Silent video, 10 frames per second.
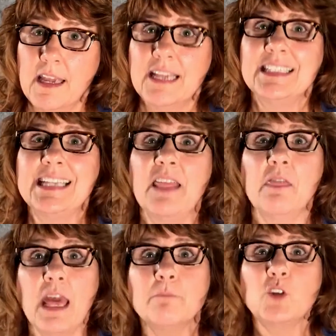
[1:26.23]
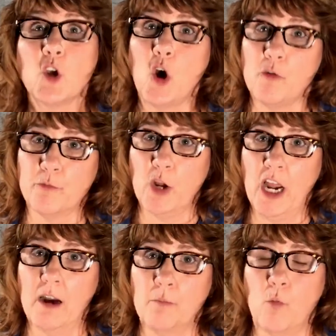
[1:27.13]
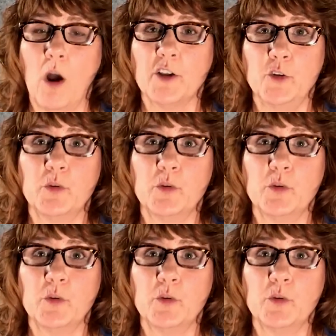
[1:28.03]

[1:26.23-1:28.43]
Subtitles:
send them to call for help while you